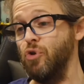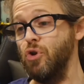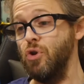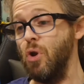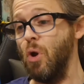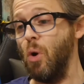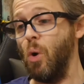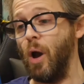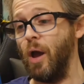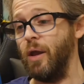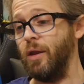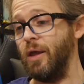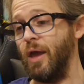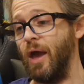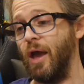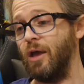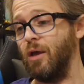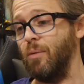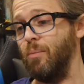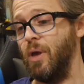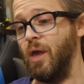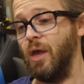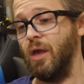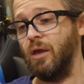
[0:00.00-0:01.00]
no idea. I
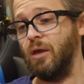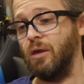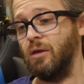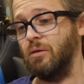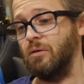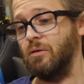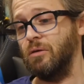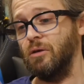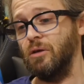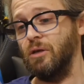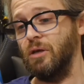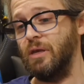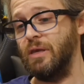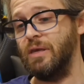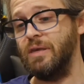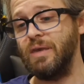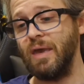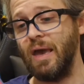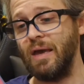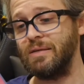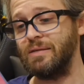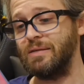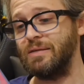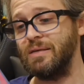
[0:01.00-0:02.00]
can make
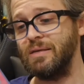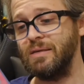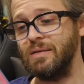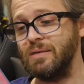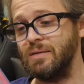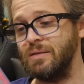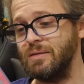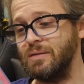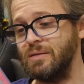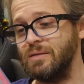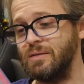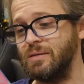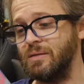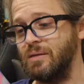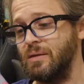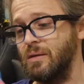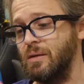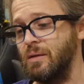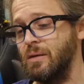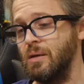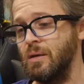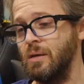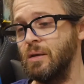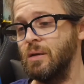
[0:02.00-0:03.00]
guesses
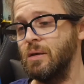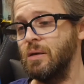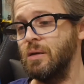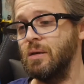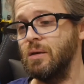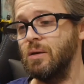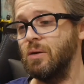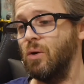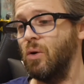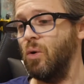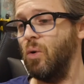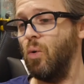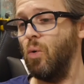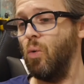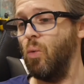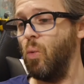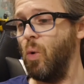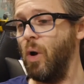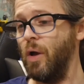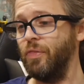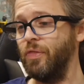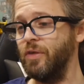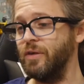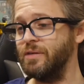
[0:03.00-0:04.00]

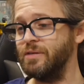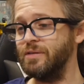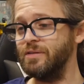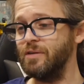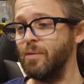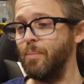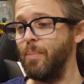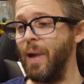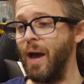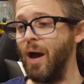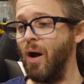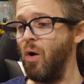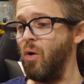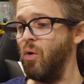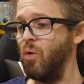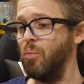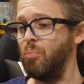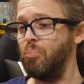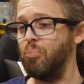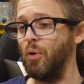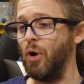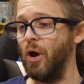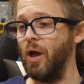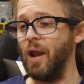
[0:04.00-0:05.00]
what this is
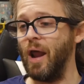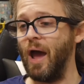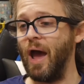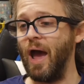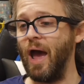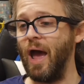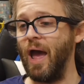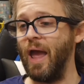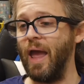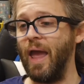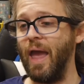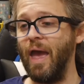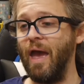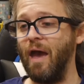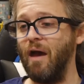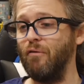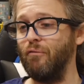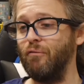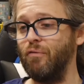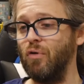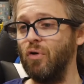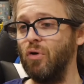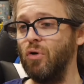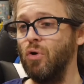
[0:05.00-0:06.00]
about, but I
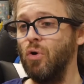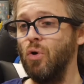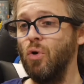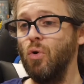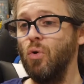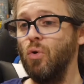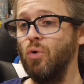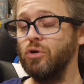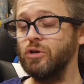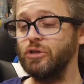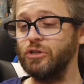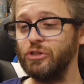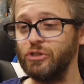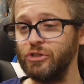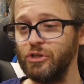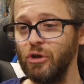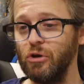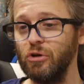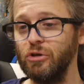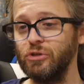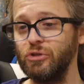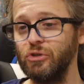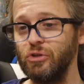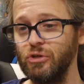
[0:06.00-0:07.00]
have
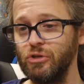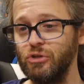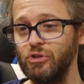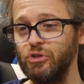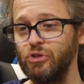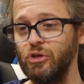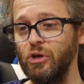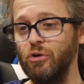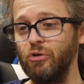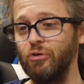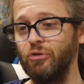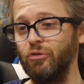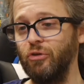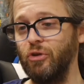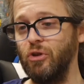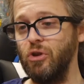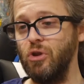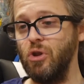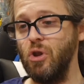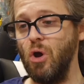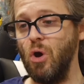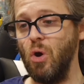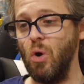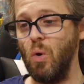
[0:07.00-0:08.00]
seriously
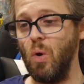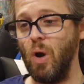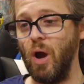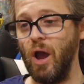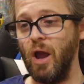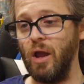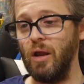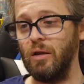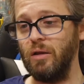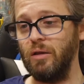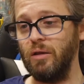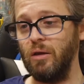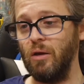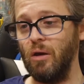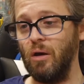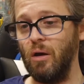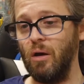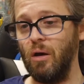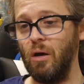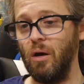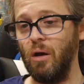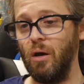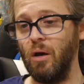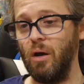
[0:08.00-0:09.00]
no idea
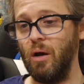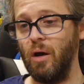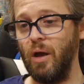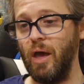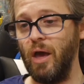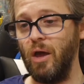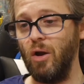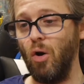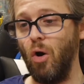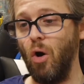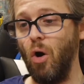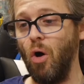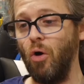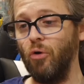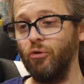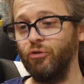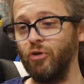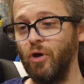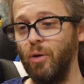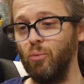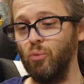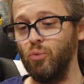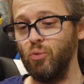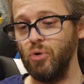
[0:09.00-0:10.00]
at all.
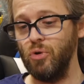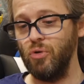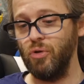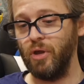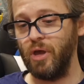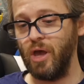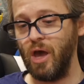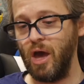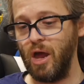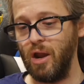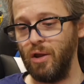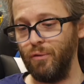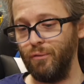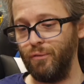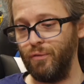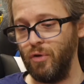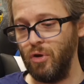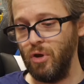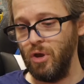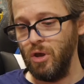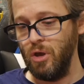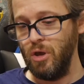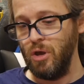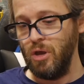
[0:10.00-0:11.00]
So I'm really kind of
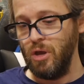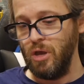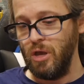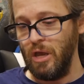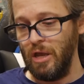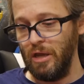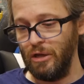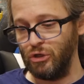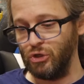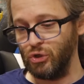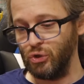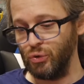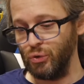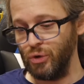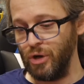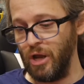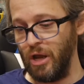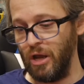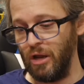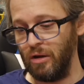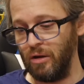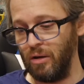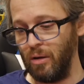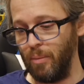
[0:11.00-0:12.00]

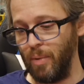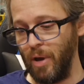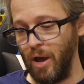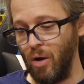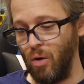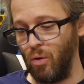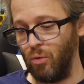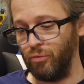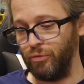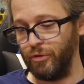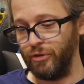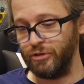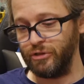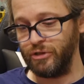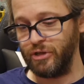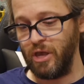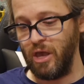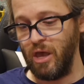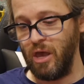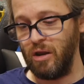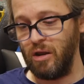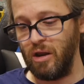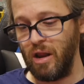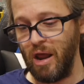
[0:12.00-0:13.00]
intrigued about this
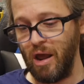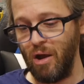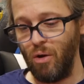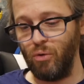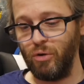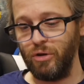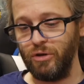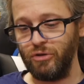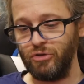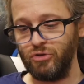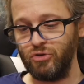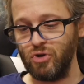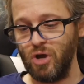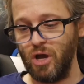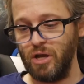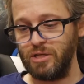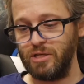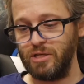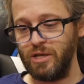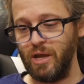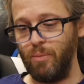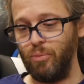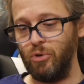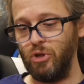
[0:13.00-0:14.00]
kid and how he's
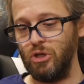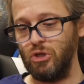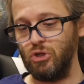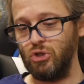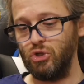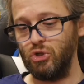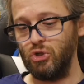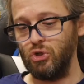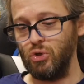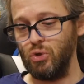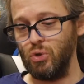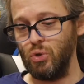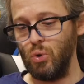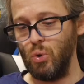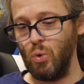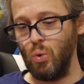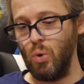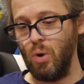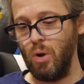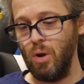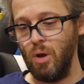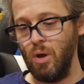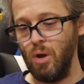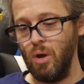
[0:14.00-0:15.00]
attempting
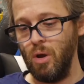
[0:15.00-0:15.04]
to